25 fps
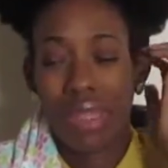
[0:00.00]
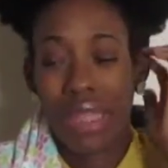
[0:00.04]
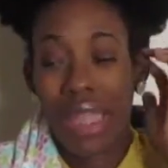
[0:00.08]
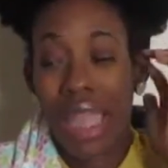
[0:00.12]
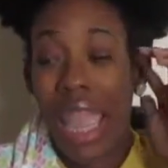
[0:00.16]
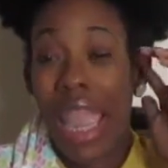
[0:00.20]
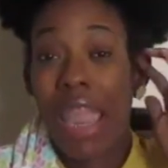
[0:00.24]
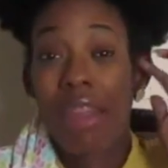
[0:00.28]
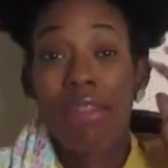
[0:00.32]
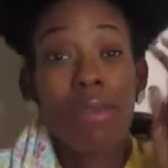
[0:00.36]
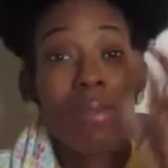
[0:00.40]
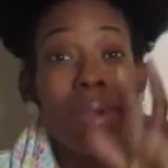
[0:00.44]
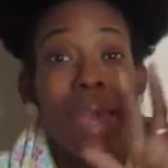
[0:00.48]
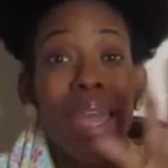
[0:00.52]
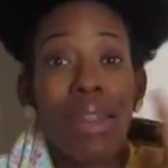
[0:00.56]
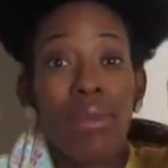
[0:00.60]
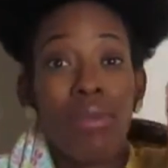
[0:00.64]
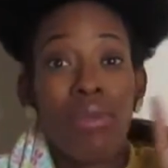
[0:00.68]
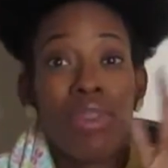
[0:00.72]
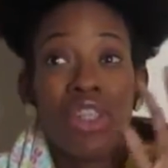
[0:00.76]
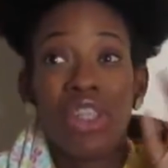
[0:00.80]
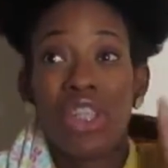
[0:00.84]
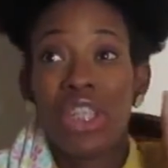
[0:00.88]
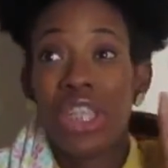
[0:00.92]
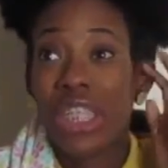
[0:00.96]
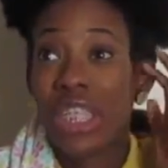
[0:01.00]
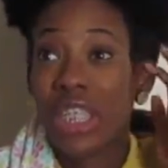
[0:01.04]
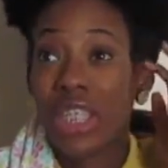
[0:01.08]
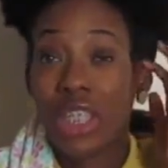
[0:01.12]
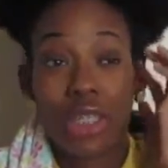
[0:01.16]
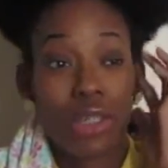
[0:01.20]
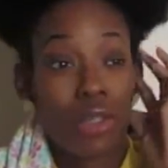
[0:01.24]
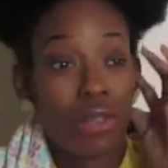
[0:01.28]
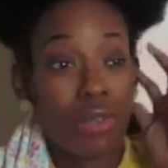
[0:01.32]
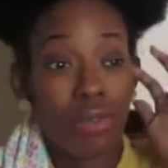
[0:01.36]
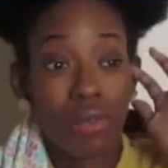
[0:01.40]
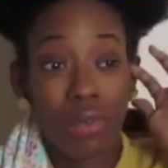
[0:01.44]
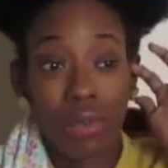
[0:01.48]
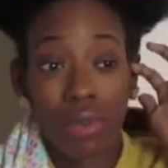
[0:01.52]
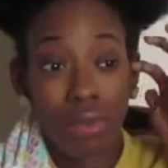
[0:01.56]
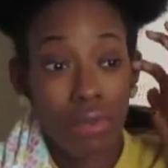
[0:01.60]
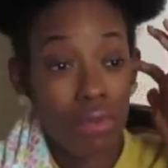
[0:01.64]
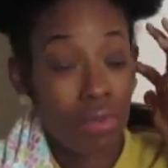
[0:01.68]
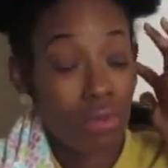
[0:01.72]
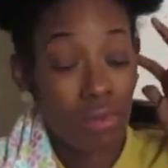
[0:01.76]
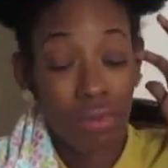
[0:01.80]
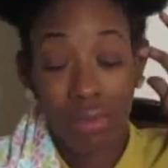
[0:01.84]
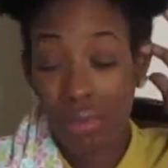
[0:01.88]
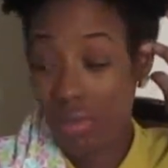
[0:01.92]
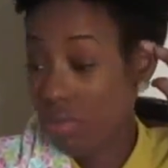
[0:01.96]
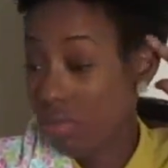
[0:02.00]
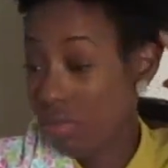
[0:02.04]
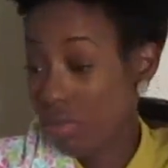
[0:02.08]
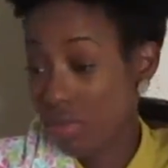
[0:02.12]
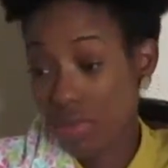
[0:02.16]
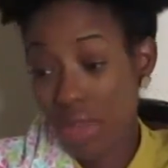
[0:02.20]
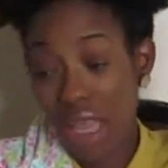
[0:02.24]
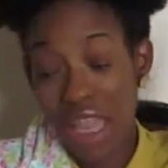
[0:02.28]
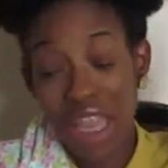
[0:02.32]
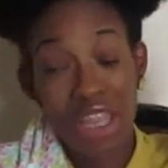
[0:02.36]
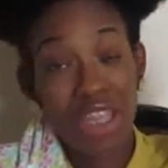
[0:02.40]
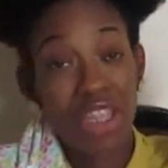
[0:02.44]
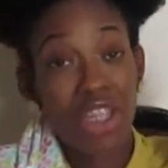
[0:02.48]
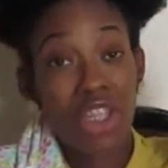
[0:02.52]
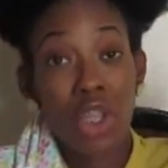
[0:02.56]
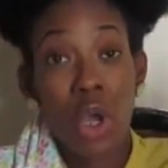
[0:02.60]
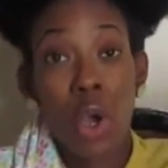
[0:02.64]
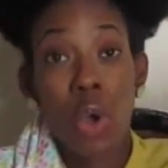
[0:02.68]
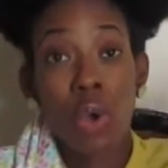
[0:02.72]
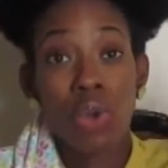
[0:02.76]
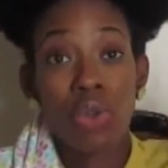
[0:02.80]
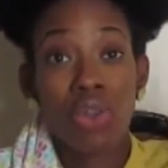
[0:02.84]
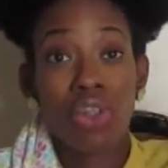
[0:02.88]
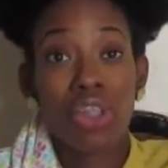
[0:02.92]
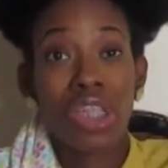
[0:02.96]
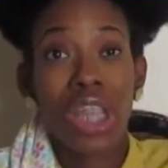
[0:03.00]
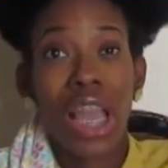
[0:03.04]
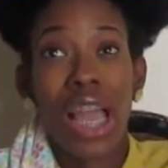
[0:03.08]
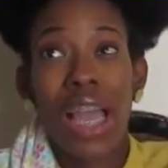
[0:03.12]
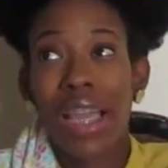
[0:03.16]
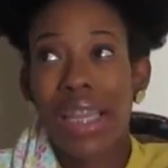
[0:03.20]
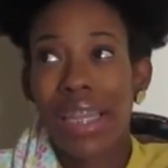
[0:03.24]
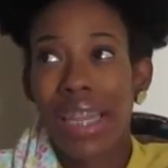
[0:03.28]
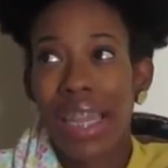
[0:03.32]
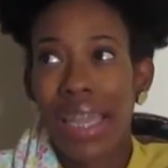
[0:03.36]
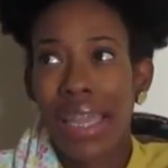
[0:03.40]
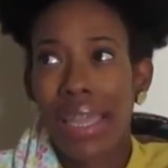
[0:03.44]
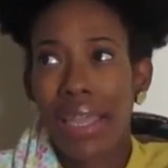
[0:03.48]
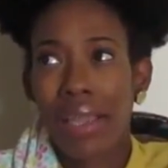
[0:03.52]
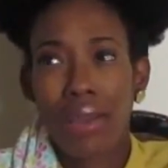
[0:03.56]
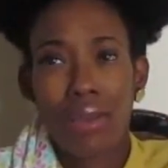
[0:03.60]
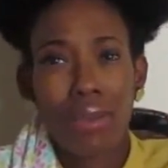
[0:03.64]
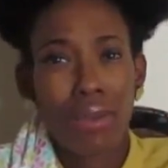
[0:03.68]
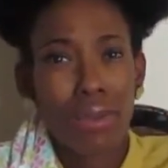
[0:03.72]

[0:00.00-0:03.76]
Everybody was just in total shock. Like,